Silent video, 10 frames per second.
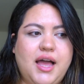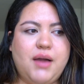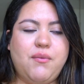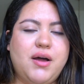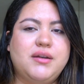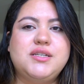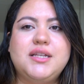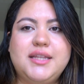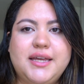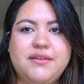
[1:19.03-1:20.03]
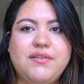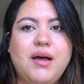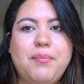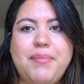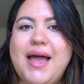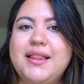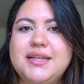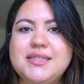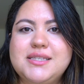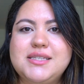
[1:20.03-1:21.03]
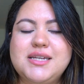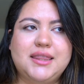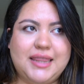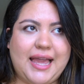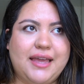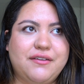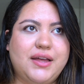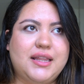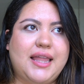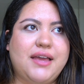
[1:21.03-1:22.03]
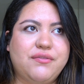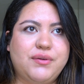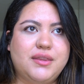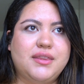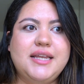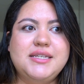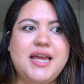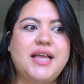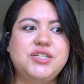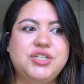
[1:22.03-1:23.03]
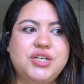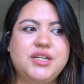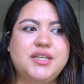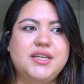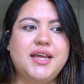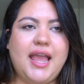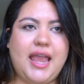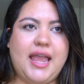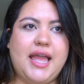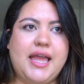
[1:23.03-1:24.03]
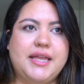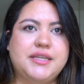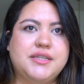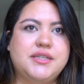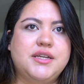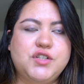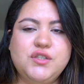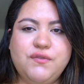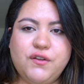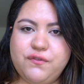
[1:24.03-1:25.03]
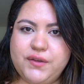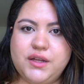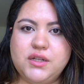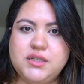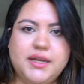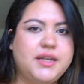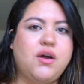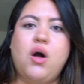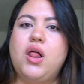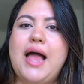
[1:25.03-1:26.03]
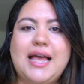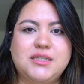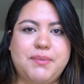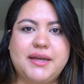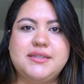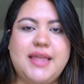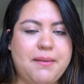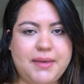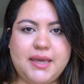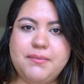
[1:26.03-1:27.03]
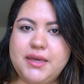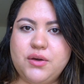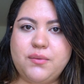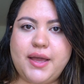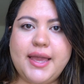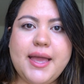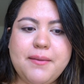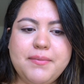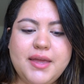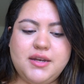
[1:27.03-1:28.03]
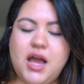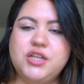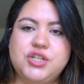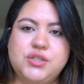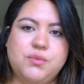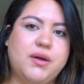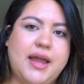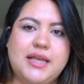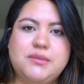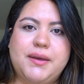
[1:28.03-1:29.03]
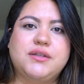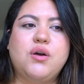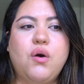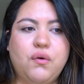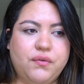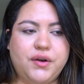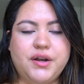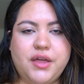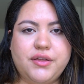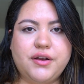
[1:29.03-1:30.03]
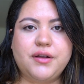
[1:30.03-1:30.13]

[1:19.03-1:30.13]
I want to live a balanced life, a life with intention and just fulfilled in all aspects that make me who I am, not just one aspect over another.